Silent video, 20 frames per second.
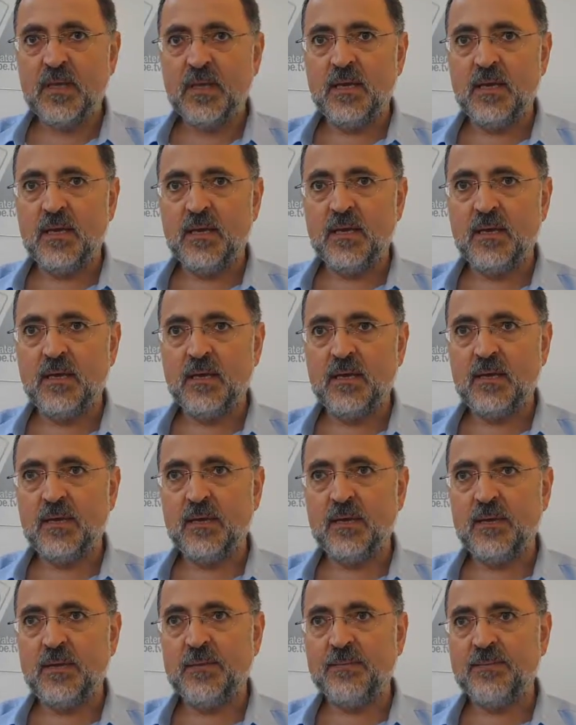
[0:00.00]

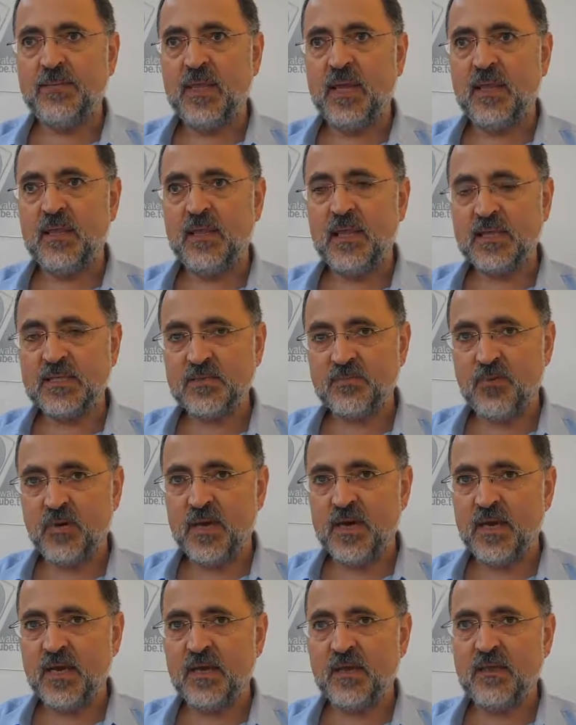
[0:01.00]
um, and that's
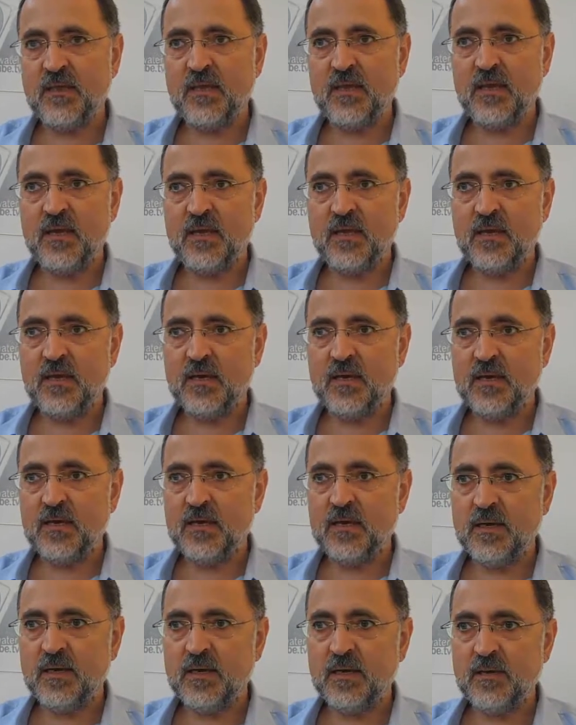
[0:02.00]
why the
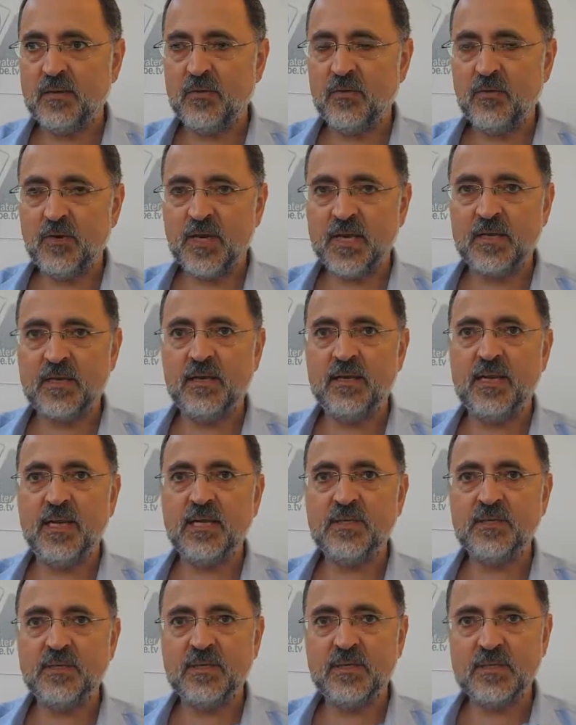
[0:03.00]
uh, United
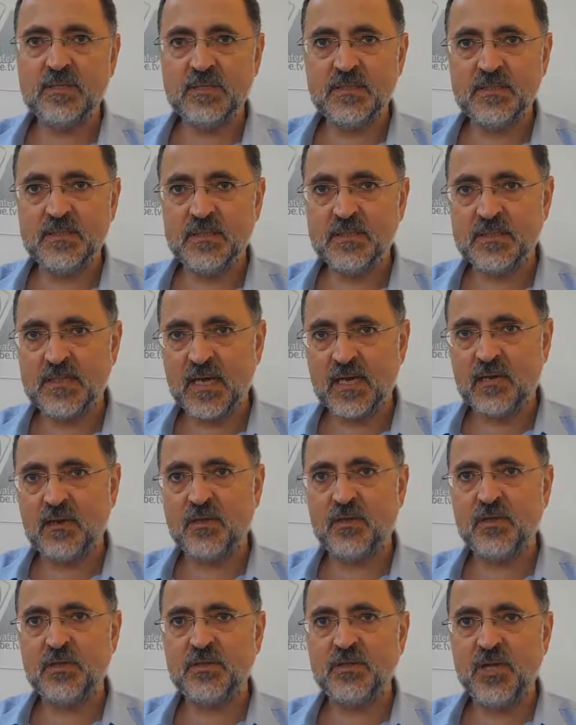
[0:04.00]
Nations
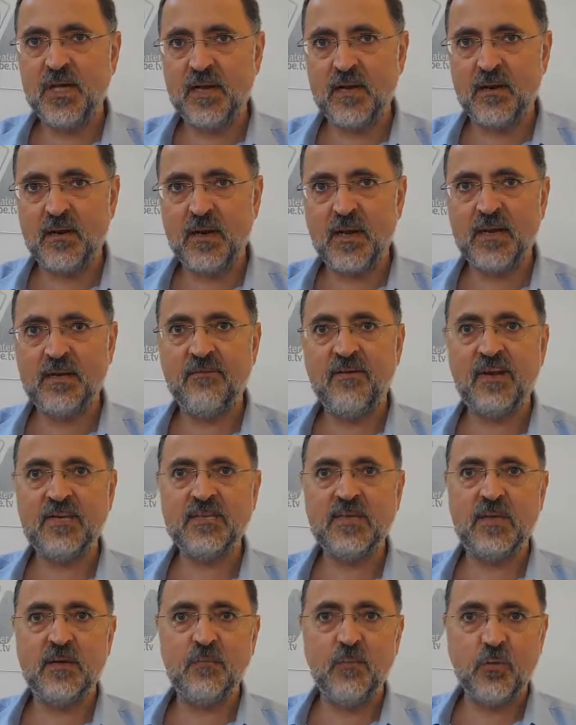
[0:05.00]
Secretary General
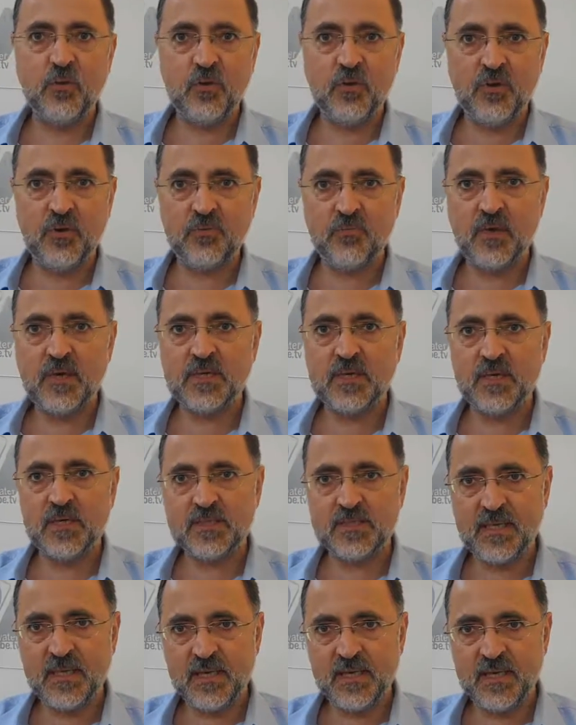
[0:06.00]
Advisory Board on Water
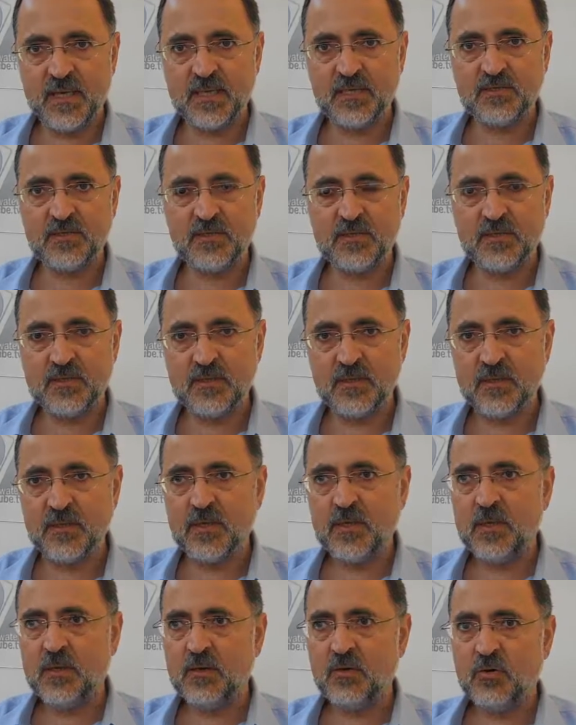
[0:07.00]
and Sanitation,
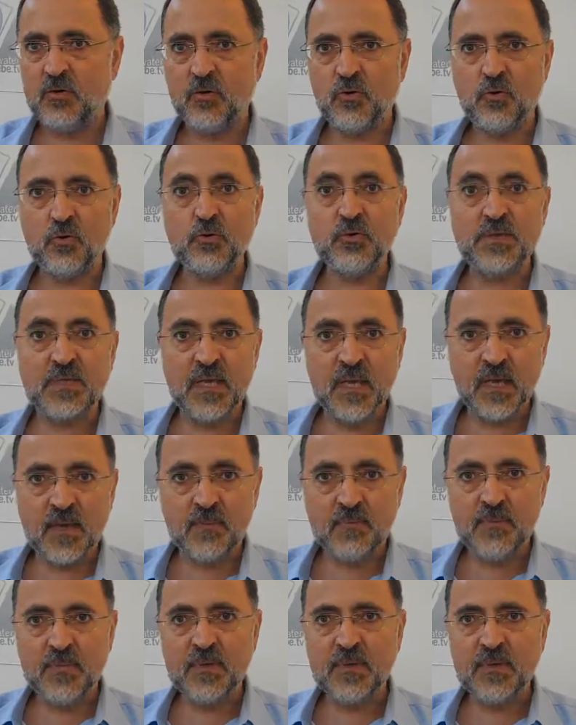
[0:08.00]
or UNSGAB,